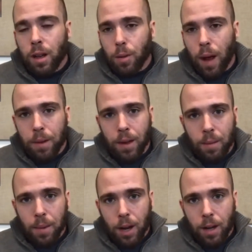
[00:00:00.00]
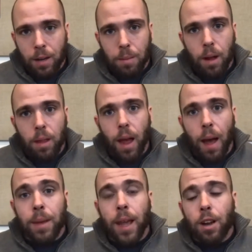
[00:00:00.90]
like i'm getting married in a month
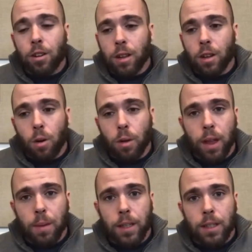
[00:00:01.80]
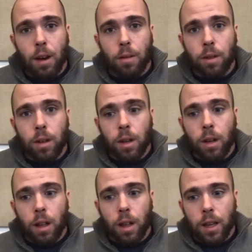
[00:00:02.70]
i'm catering the whole thing myself
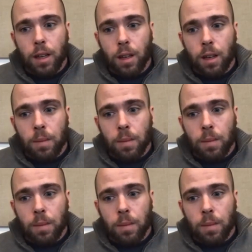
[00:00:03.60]
Are like, you?